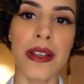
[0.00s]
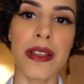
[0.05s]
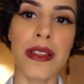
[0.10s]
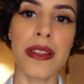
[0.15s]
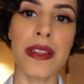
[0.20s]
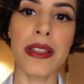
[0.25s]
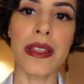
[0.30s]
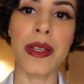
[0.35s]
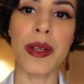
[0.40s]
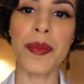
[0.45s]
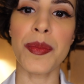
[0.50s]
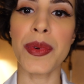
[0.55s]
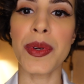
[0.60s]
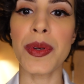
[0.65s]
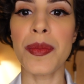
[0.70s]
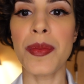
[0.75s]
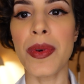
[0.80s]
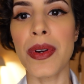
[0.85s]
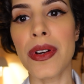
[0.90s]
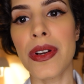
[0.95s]
on the upper
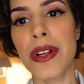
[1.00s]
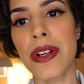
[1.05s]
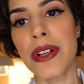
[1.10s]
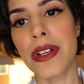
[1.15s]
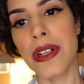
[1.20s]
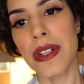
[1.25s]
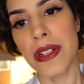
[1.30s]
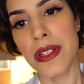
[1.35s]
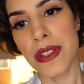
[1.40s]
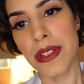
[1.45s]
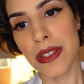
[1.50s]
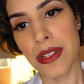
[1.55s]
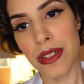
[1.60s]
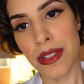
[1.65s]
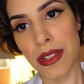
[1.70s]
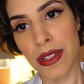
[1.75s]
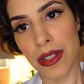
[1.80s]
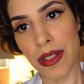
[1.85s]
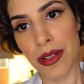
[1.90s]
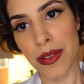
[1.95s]
part
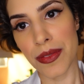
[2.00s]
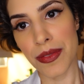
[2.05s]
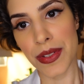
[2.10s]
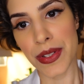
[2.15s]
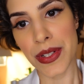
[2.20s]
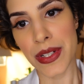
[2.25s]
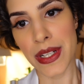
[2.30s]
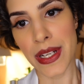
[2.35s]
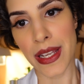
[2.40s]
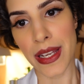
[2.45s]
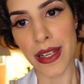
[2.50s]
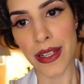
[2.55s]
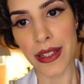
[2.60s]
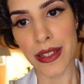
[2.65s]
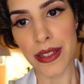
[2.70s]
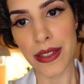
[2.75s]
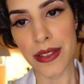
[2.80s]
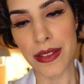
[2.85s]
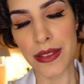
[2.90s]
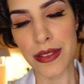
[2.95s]
of your
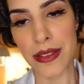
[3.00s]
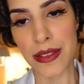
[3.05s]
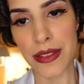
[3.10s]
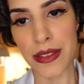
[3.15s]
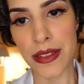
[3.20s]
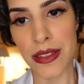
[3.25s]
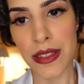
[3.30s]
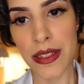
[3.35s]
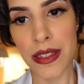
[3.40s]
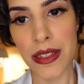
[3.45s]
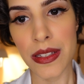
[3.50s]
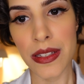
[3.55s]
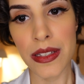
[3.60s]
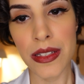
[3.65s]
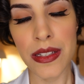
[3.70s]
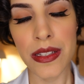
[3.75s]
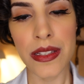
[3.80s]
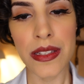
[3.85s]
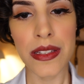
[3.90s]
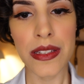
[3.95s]
neck.
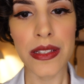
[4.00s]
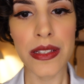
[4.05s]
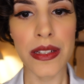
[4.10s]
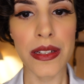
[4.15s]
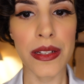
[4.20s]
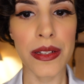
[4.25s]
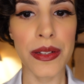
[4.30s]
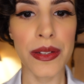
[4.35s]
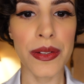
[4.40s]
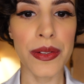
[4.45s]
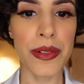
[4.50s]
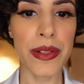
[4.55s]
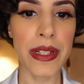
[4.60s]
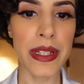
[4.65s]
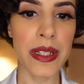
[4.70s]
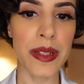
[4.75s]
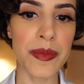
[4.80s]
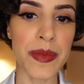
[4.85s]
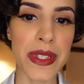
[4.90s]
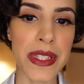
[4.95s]
Just gonna go
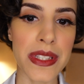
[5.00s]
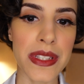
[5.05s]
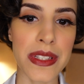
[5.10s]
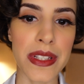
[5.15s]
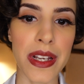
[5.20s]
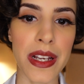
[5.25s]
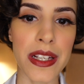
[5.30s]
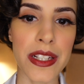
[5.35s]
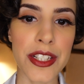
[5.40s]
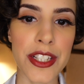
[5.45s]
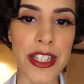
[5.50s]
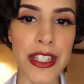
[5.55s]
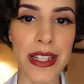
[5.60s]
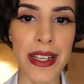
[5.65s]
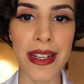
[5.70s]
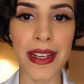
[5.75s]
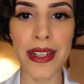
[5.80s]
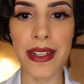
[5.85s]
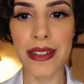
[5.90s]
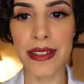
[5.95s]
ahead and massage
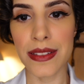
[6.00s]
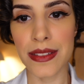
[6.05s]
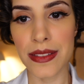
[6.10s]
that.